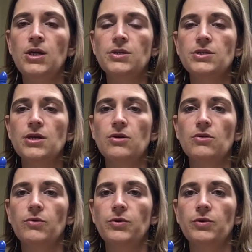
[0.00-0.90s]

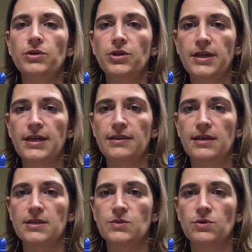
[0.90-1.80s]
So when we're looking at
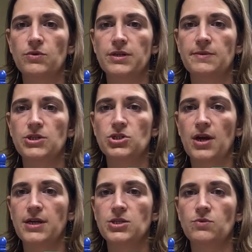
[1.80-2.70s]
this, we're going to be
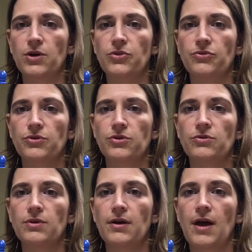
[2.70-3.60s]
trying to work
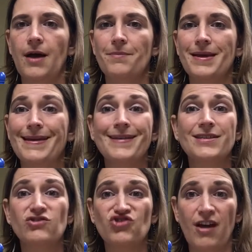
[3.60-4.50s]
through guess
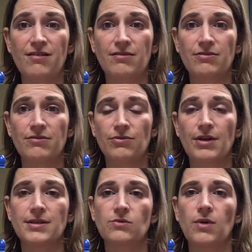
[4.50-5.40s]
and check through
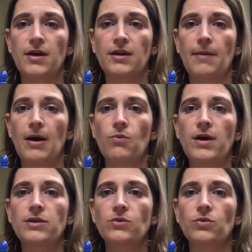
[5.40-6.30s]
lesson 1 about
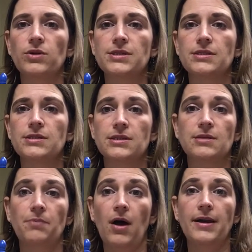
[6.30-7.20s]
what in the world does
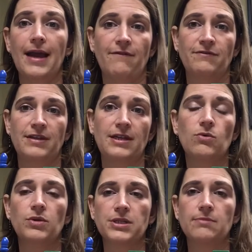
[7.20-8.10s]
the pawn have to
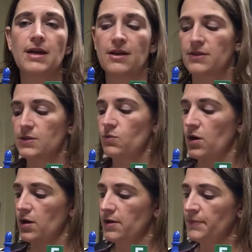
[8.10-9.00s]
equal to make this
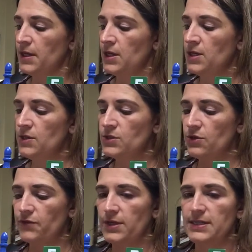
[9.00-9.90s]
work.
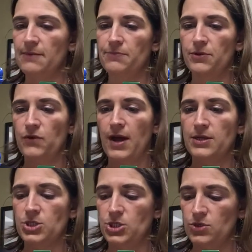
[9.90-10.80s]
So for example, if you
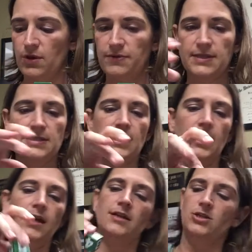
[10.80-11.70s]
had 2 on this
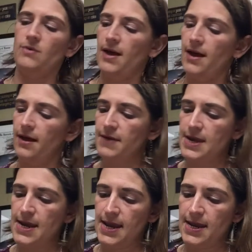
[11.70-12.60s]
side and you have
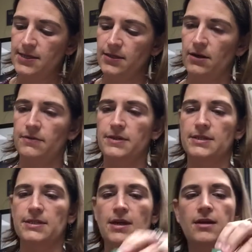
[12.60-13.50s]
an 8 on
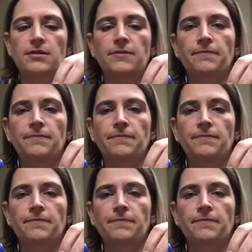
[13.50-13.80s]
this side,